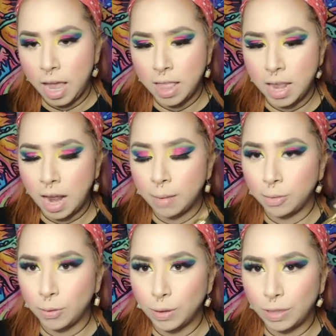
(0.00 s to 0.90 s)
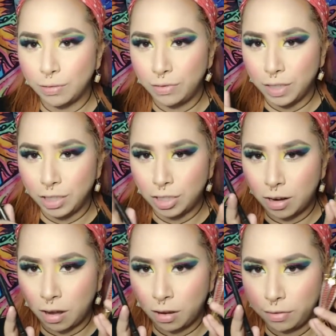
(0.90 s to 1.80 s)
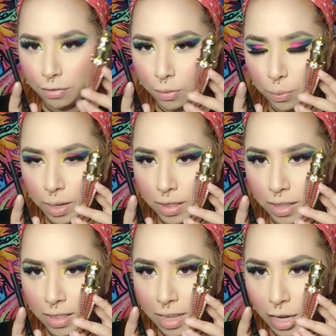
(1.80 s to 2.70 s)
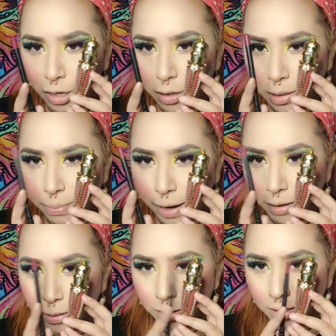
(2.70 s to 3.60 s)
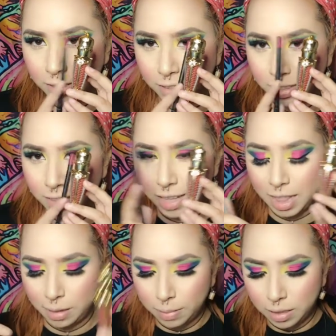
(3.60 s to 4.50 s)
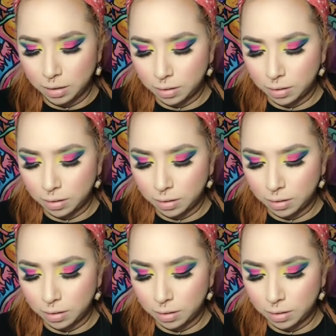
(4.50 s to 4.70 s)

And then I'm going to finish it off with the Chris Michaels lipstick.